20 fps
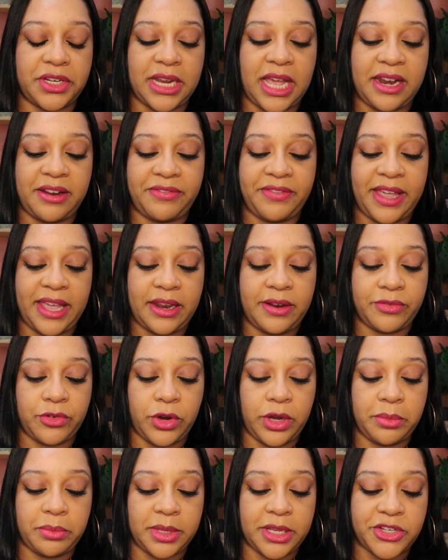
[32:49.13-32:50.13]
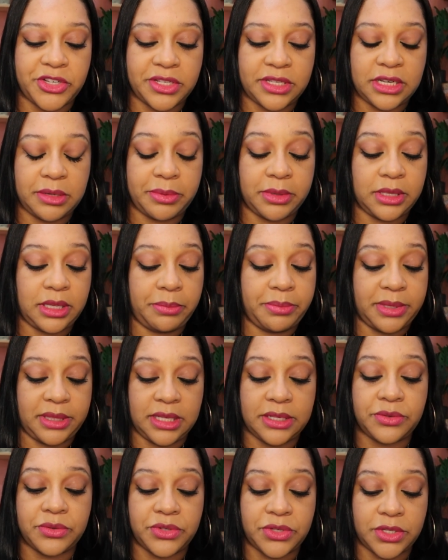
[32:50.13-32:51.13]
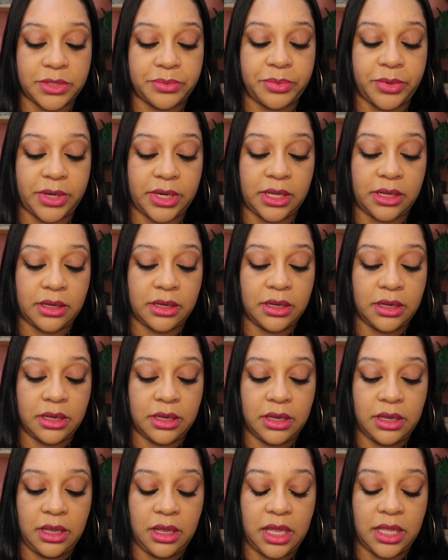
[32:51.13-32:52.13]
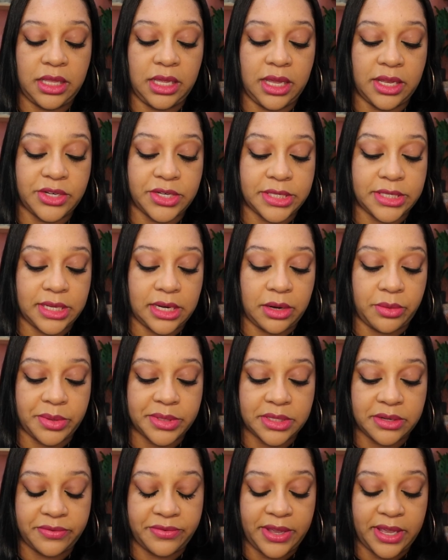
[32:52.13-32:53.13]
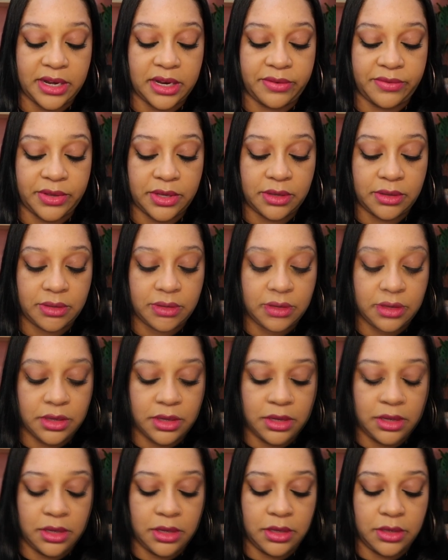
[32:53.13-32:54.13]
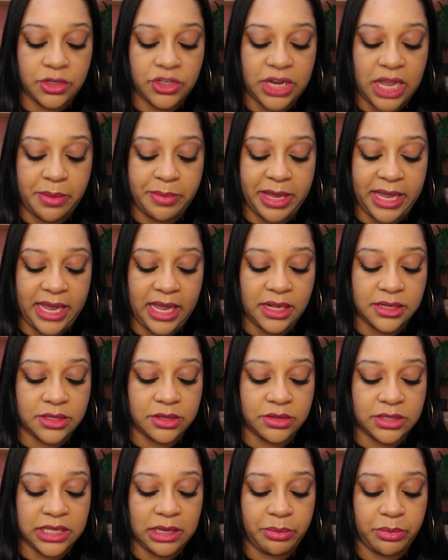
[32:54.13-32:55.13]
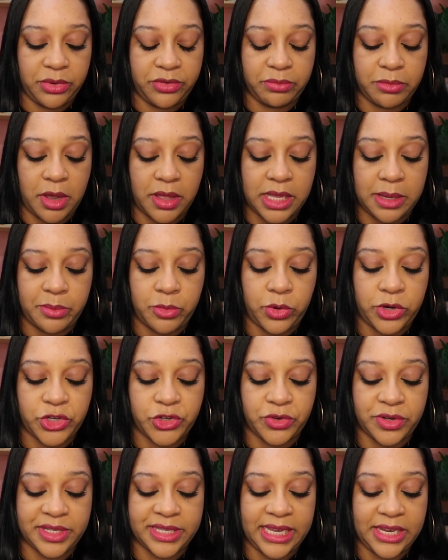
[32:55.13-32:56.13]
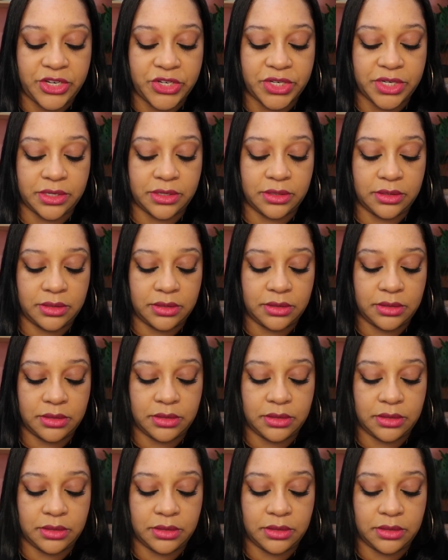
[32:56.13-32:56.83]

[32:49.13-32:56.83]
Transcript: Not a fan of cream blushes typically, but this was just pretty. I think I just said I wasn't a fan of it. Child, my hand's so slippery from all that moisturization.